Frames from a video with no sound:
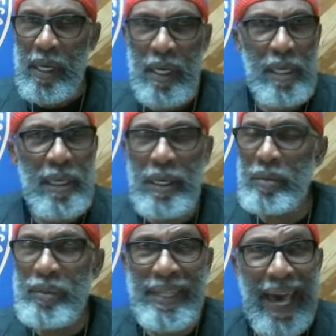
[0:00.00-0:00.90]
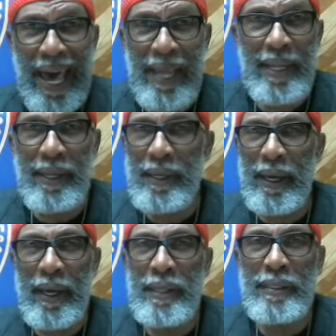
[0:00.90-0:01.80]
He he was hot, and,
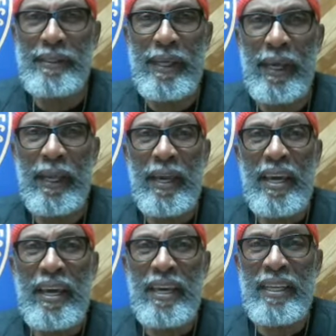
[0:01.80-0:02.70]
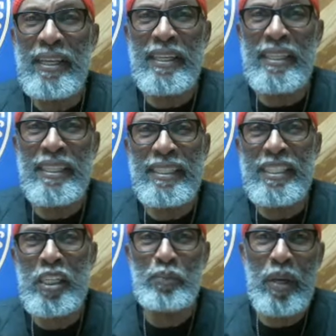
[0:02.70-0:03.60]
and he said,
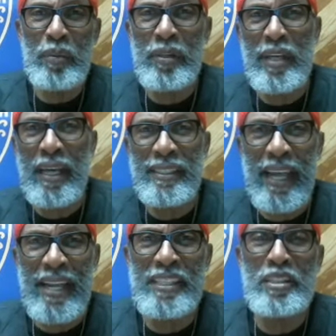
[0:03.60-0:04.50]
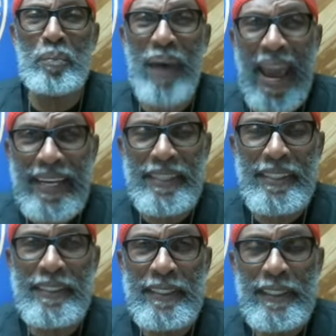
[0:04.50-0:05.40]
"These people, you understand? It's the
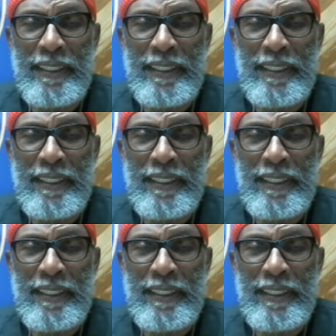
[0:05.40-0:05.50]
bankers.